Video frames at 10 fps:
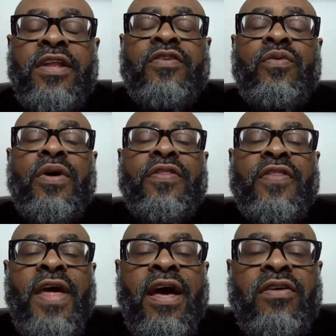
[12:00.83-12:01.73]
into
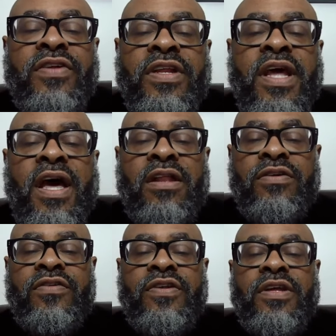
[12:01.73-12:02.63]

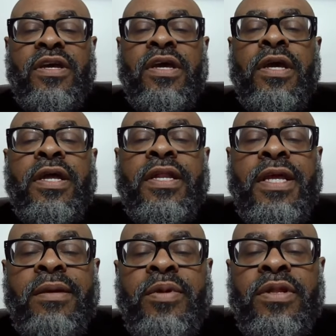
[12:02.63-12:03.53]
$1,000.
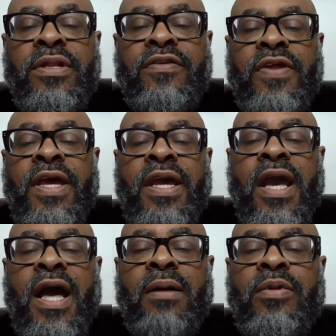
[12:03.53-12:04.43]
Demons and
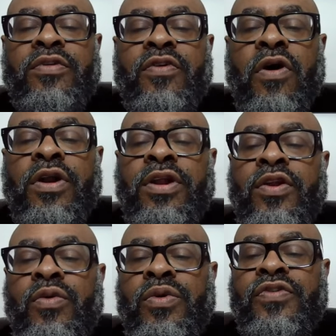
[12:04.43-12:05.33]
Goblins are the
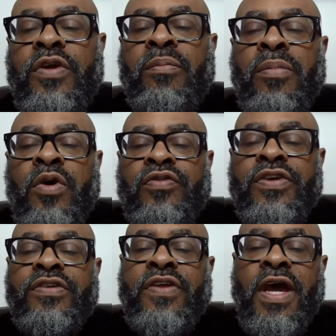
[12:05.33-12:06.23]
newest and most
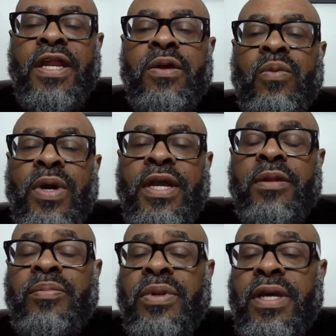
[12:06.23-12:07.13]
exciting way
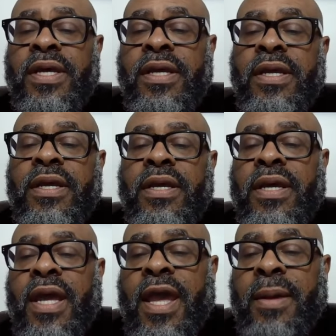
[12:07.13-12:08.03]
to play
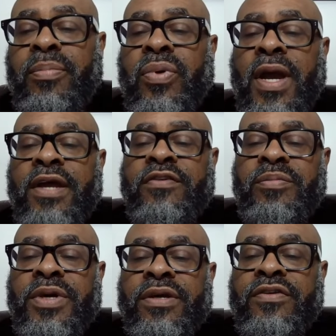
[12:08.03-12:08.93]
at
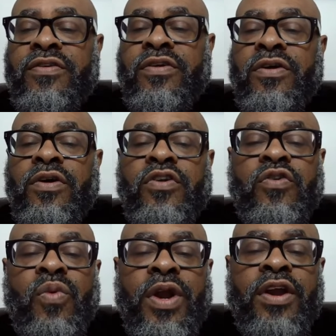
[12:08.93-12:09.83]
PrizePicks.
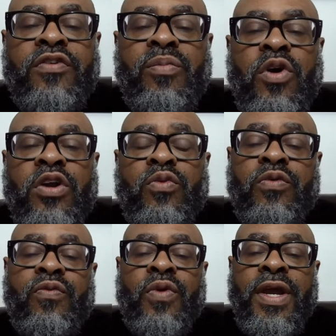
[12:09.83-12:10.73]
Squares marked
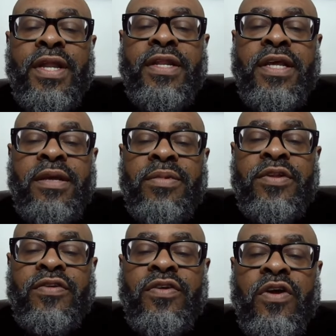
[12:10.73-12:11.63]
with red
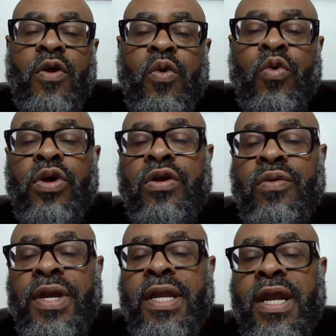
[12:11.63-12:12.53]
demons or
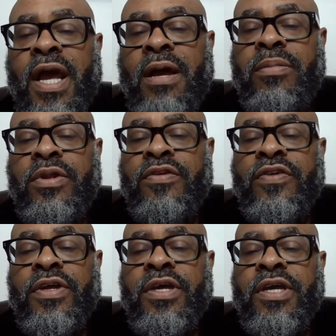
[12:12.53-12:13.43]
green
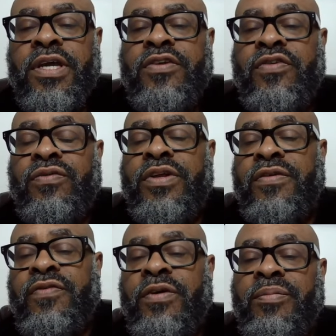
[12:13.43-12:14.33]
goblins get you
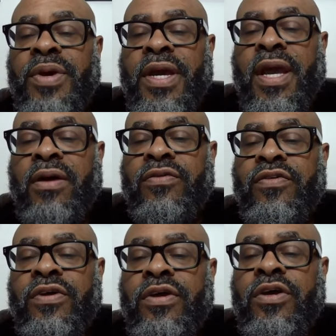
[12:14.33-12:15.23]
different payouts.